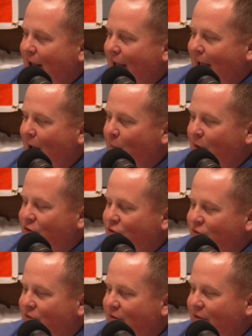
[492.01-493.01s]
How
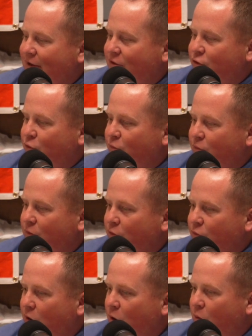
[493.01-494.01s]
much did you
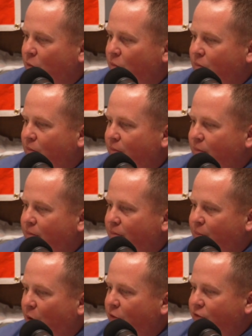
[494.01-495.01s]
grow
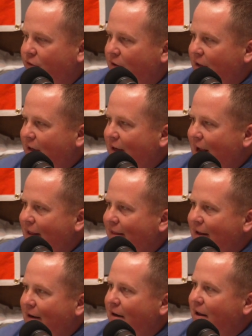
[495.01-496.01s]
personally, and
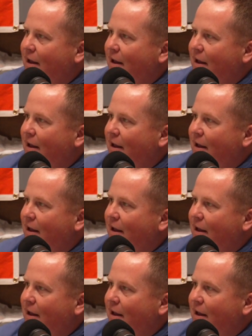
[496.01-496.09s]
then